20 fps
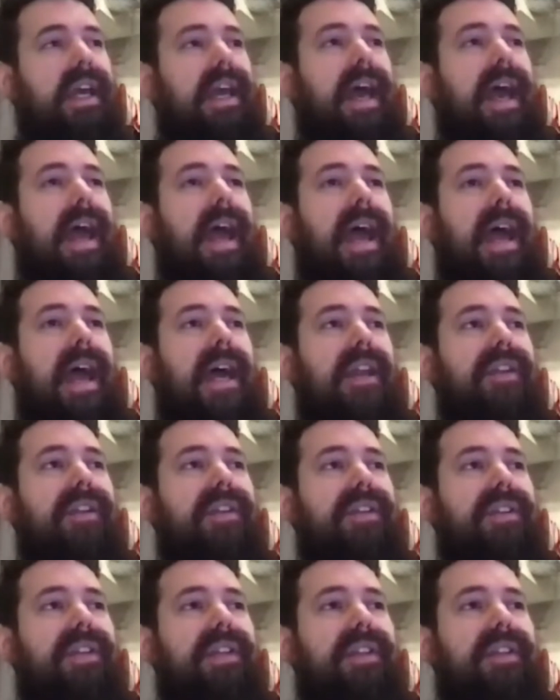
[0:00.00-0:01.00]

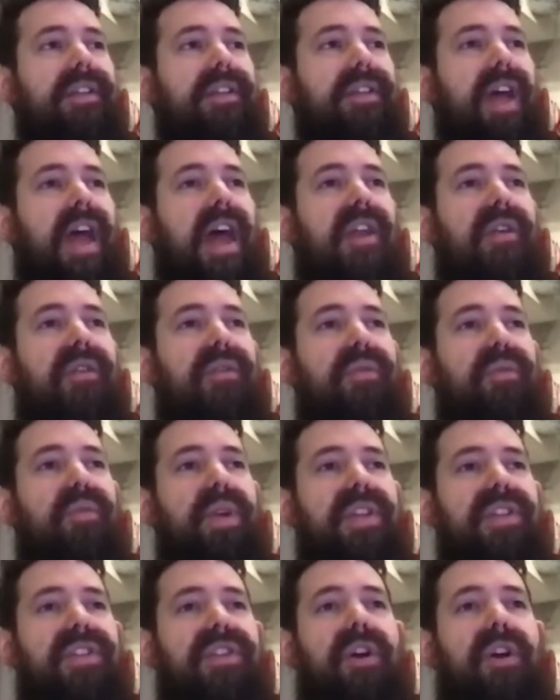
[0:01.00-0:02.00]
and then
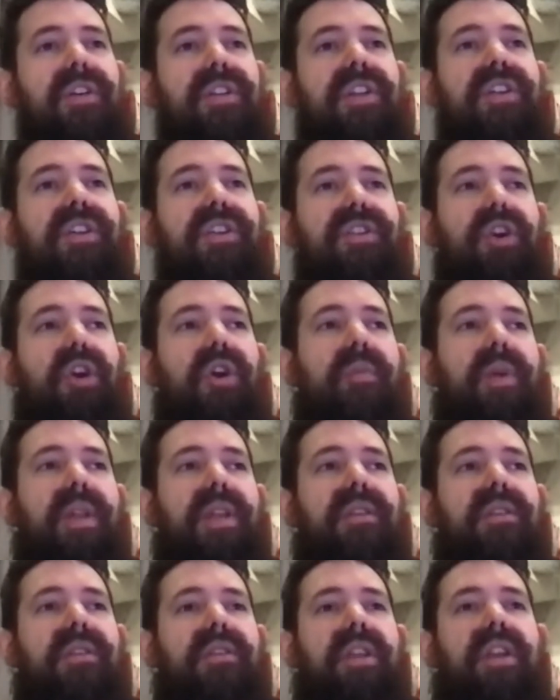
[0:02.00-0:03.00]
we start to determine,